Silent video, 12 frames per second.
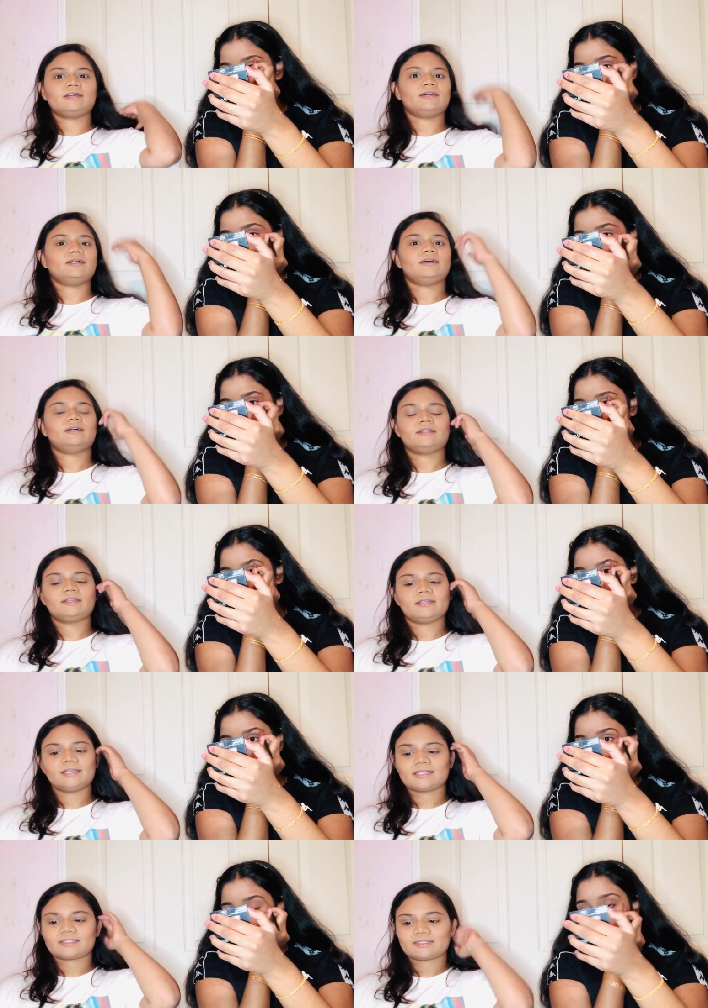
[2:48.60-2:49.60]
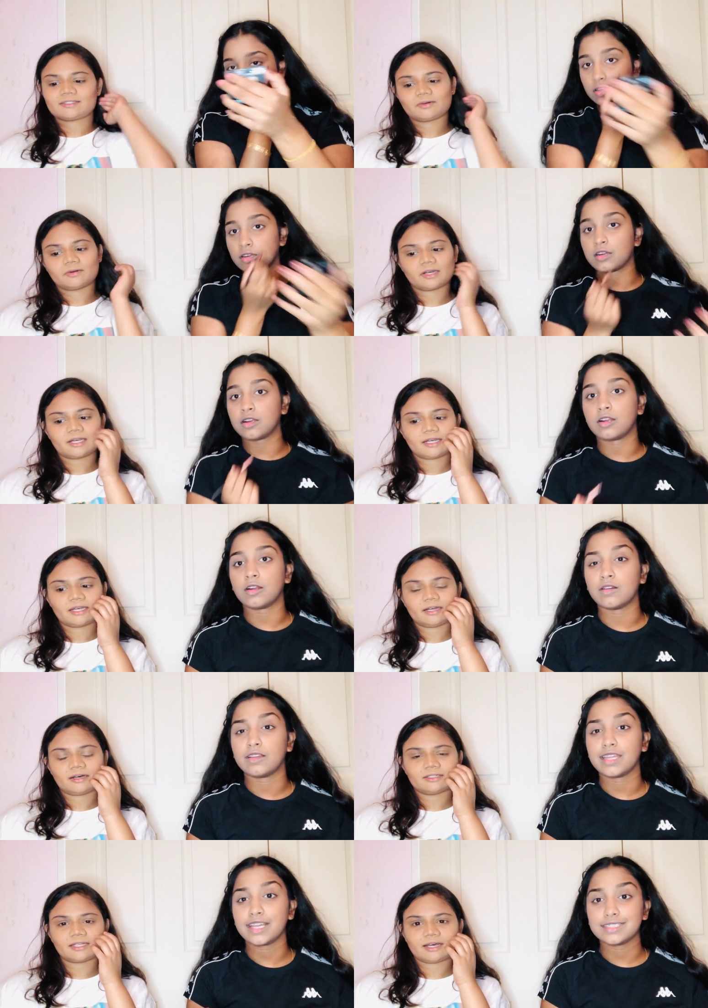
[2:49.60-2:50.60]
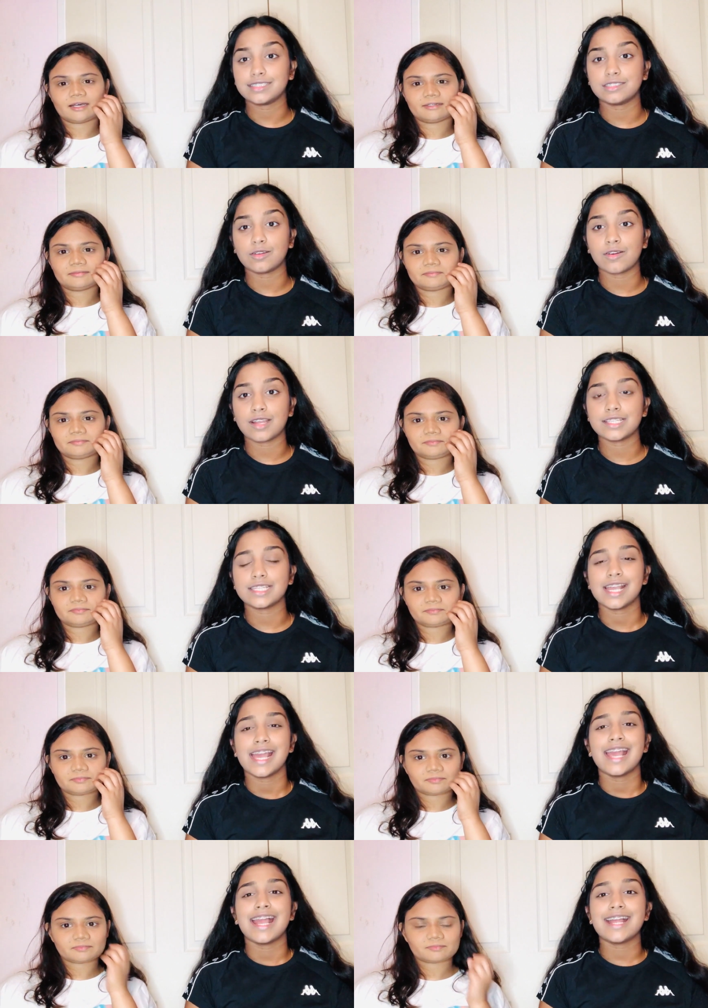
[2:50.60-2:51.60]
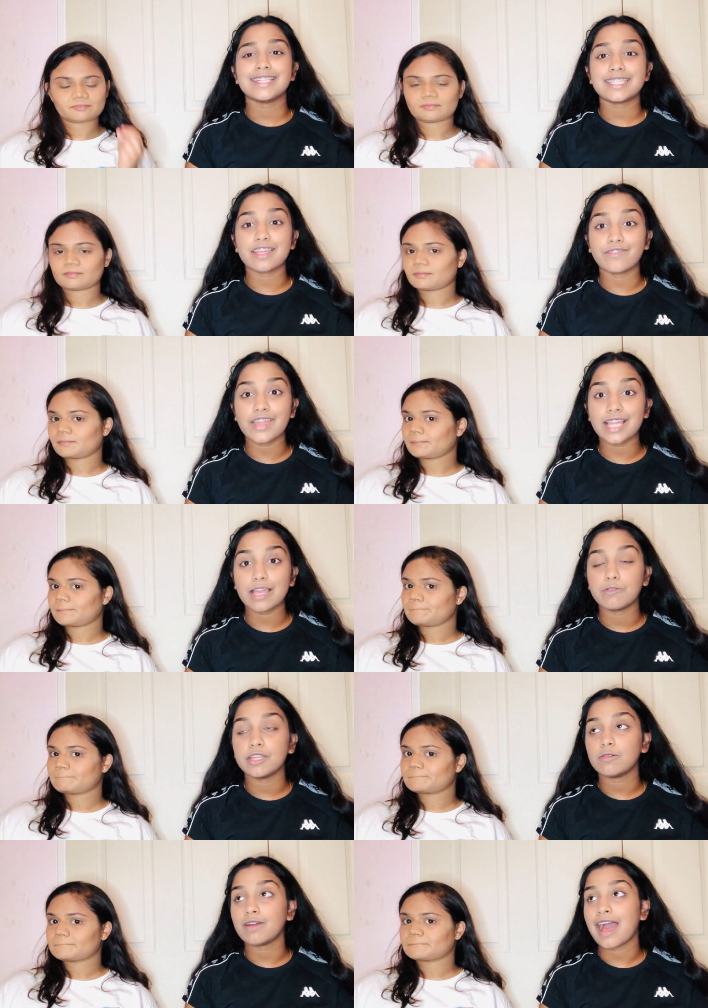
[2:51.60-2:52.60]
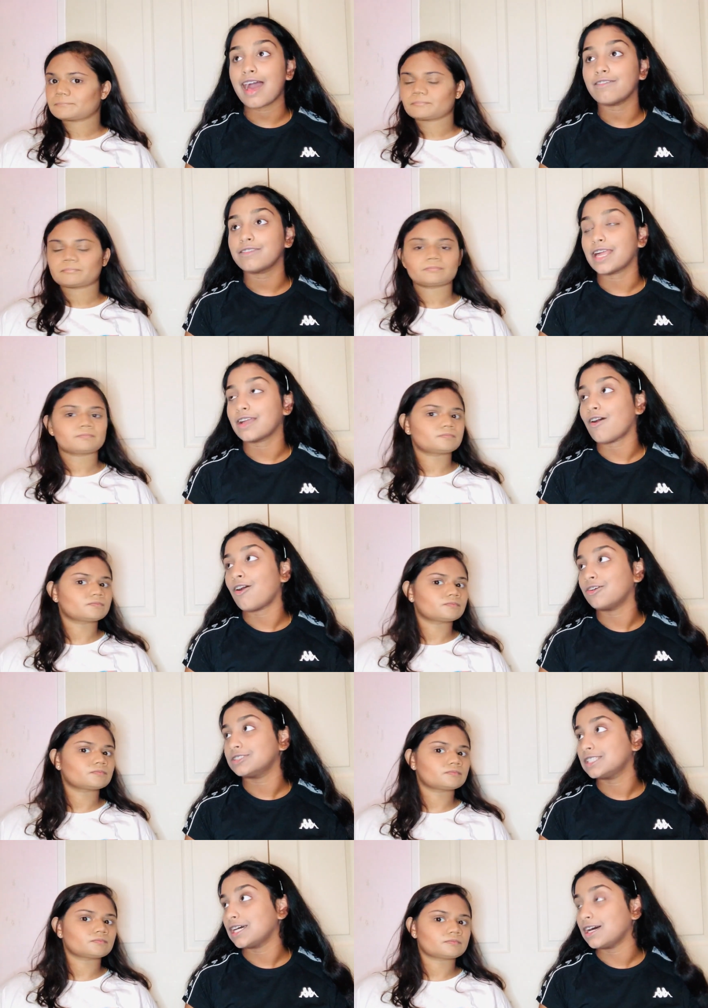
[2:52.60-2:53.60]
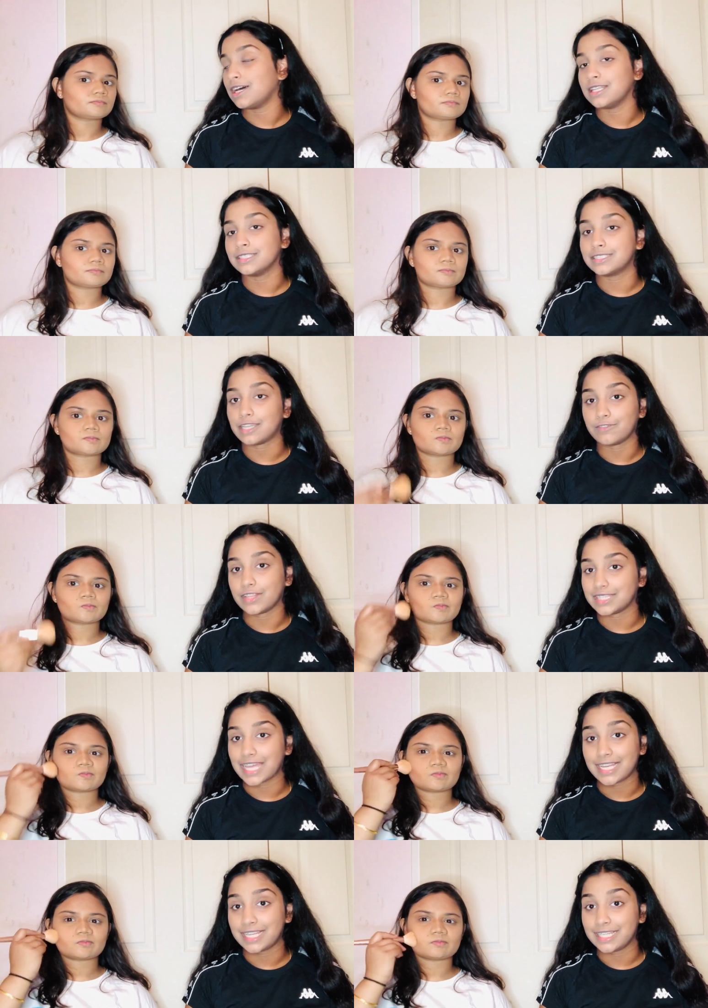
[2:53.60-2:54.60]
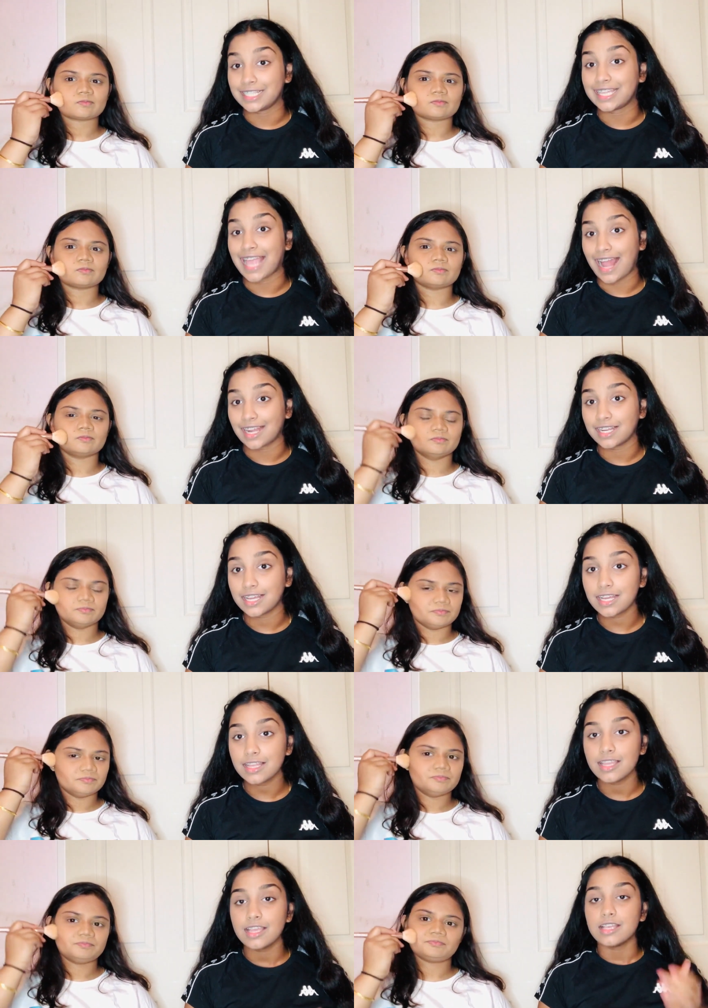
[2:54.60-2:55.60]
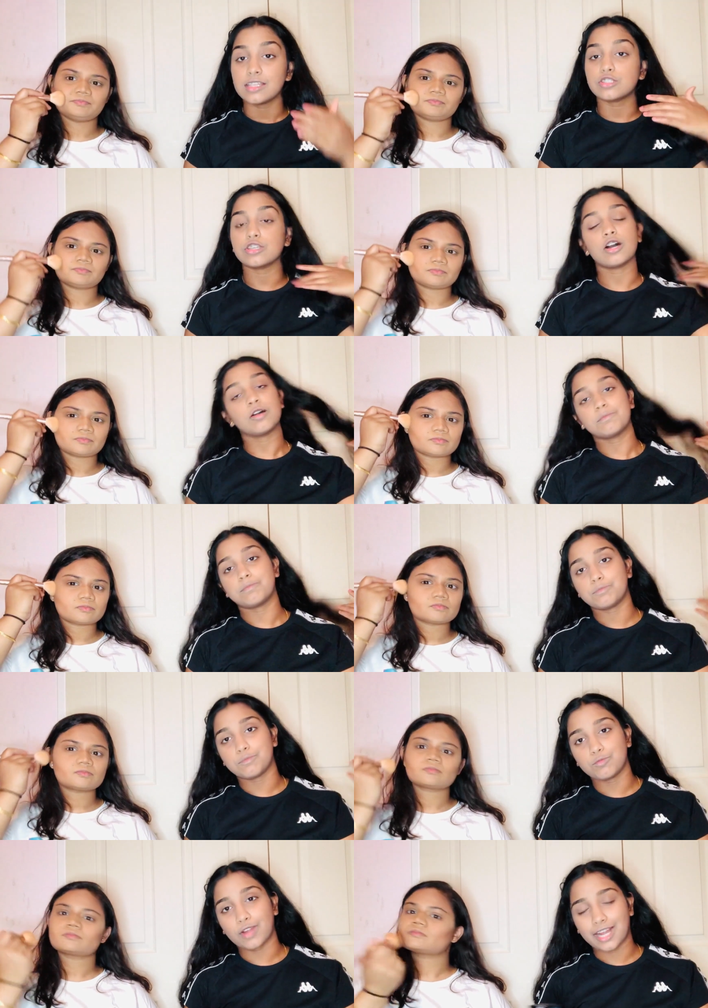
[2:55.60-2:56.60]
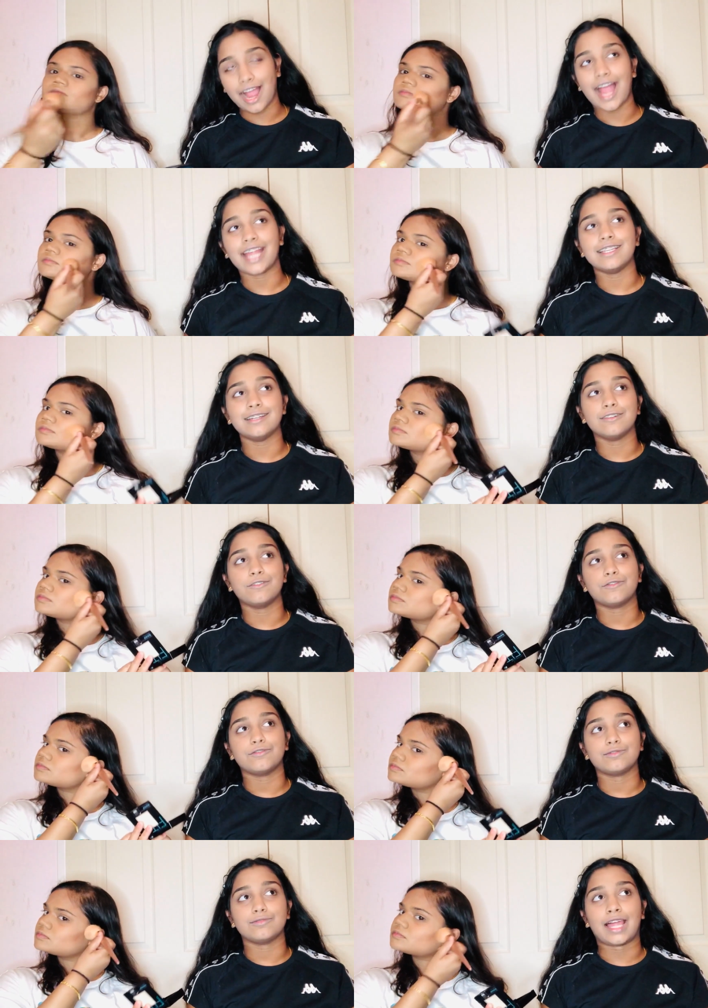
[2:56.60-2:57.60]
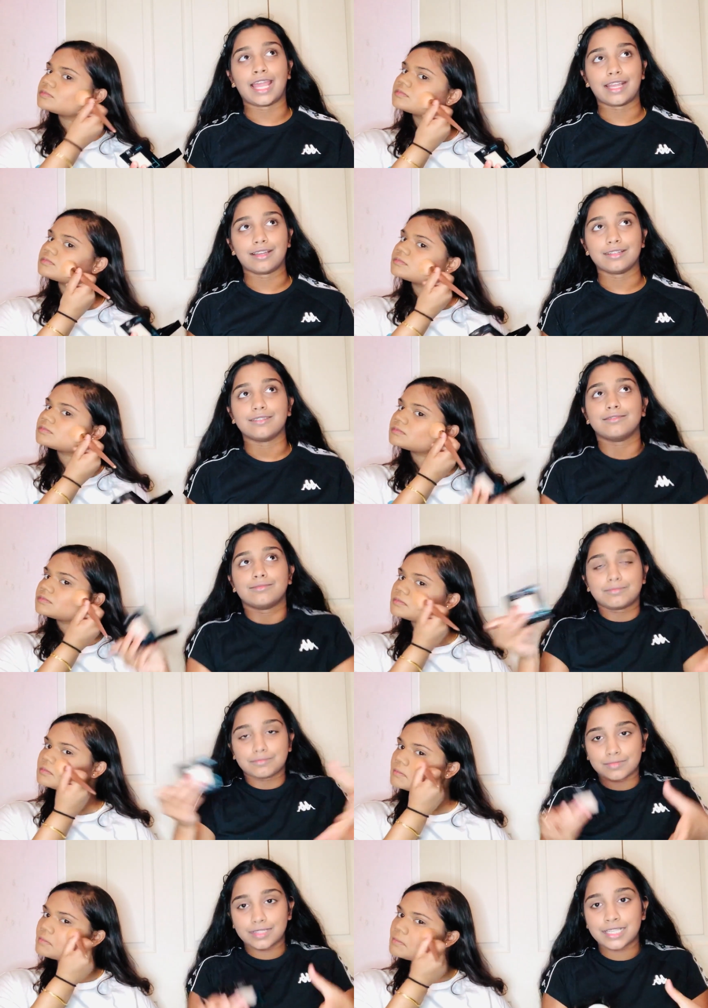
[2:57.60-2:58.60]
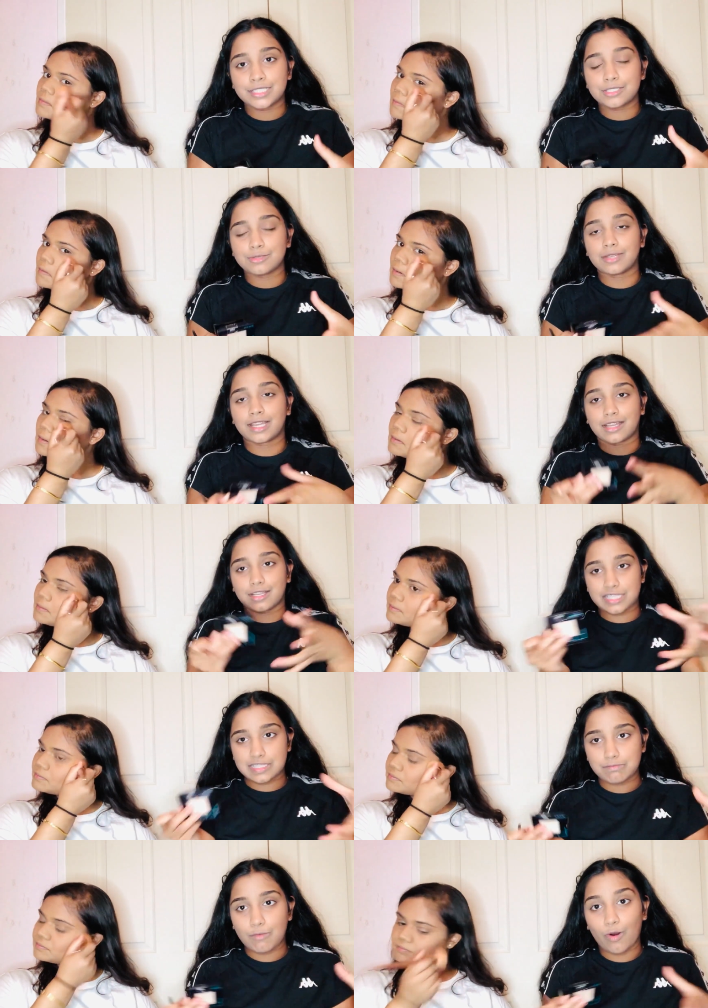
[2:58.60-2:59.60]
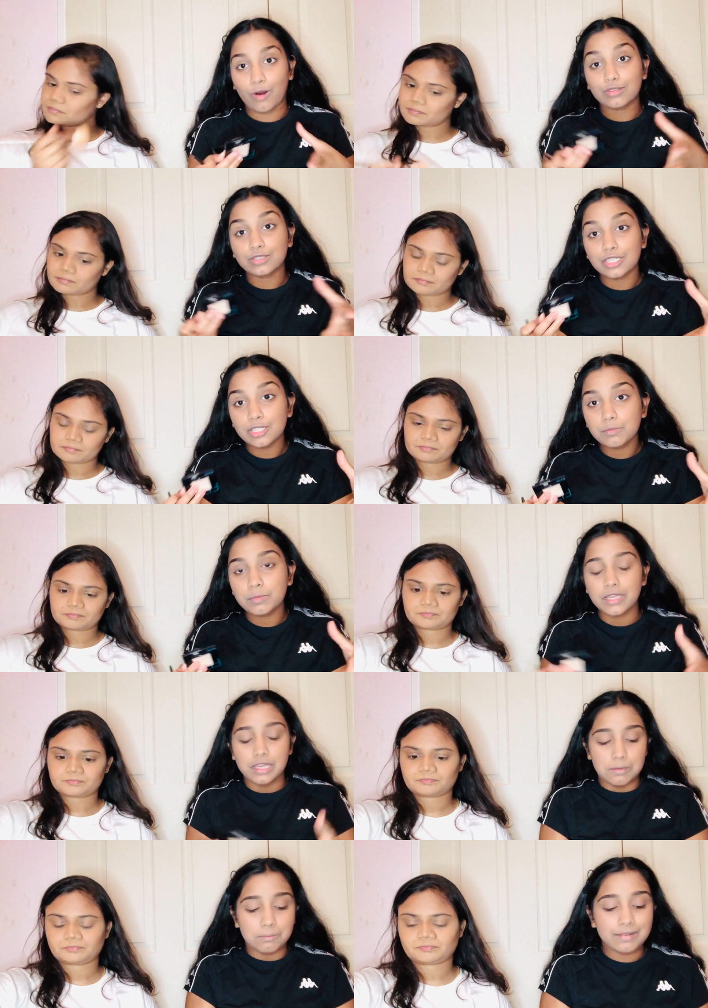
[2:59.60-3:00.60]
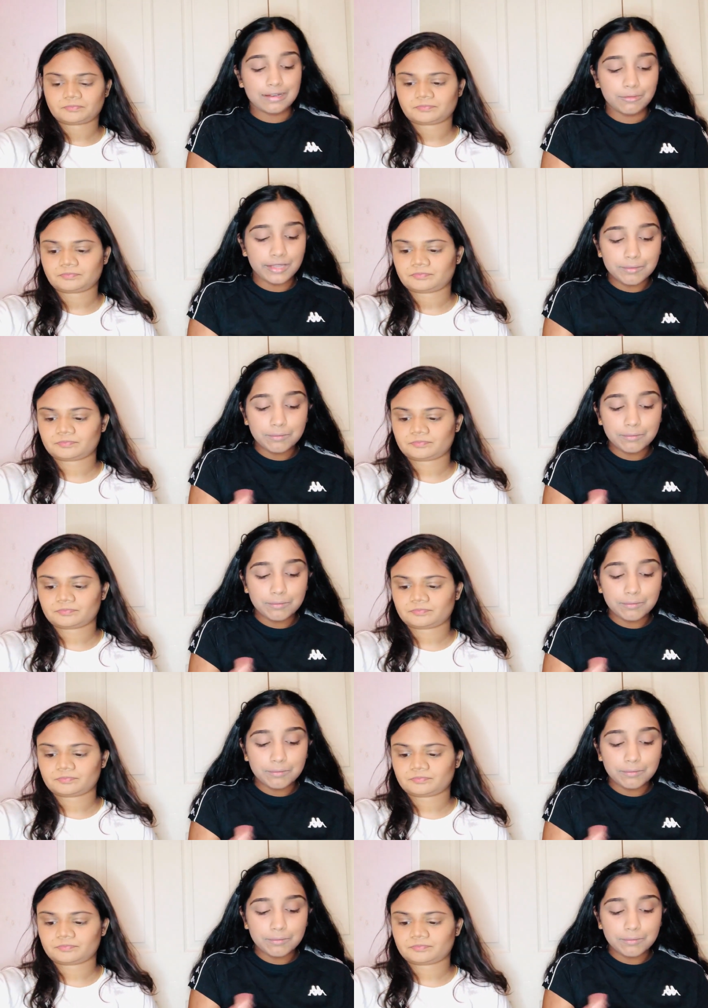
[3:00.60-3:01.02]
Speaker 1: oh yeah Mac Nick store, store or Nick that. stores and stuff like that. We don't have like Ulta and stuff like that in mm-hmm. Canada, so we're kind of like into like a small loop. But we